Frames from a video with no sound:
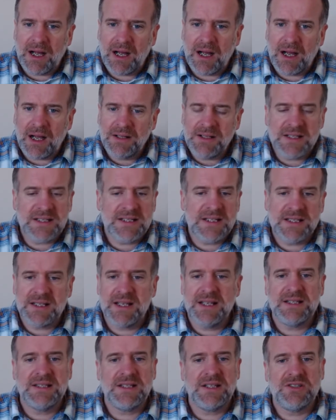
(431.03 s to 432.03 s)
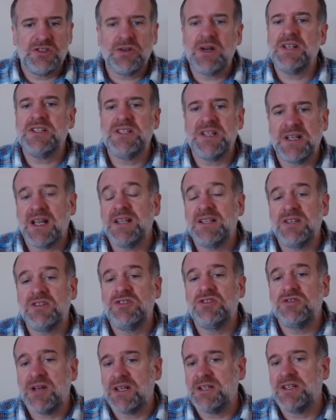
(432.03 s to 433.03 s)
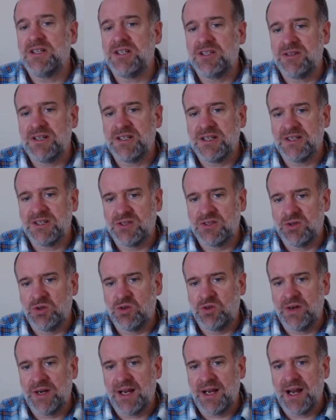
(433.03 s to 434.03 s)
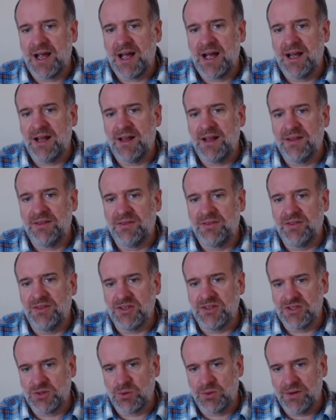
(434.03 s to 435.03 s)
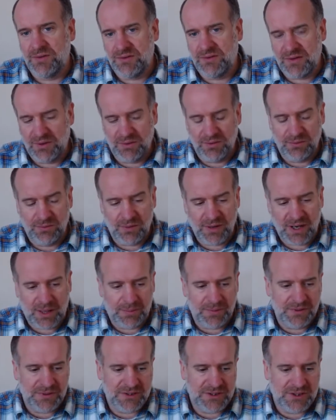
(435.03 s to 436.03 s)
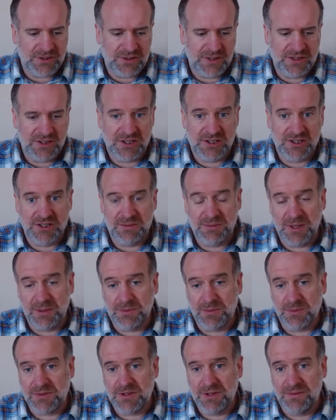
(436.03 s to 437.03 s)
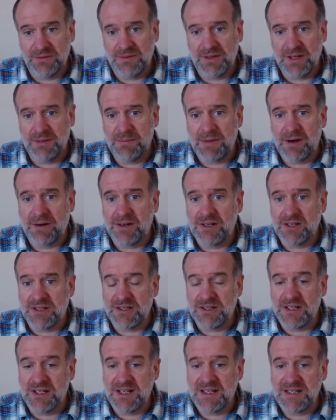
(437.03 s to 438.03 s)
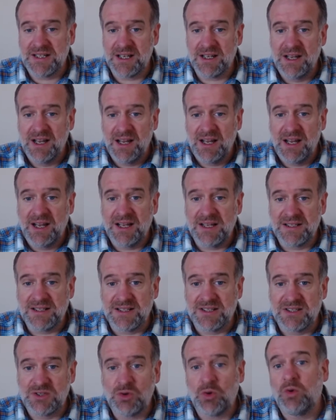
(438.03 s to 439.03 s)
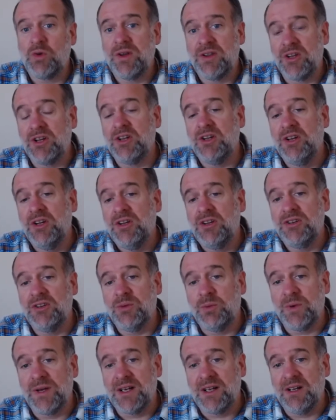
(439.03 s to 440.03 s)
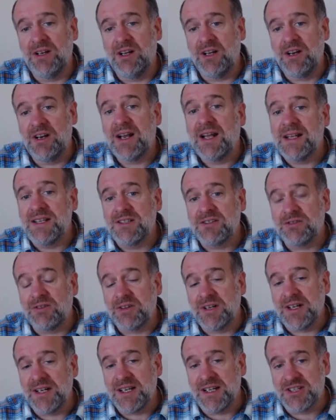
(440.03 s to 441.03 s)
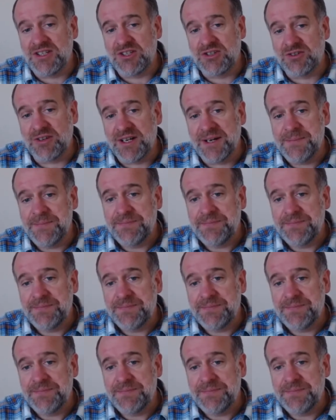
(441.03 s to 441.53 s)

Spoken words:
And this is a tragic story. The story of what happened to the indigenous peoples of the Americas, and it's a story that we can learn later on in history.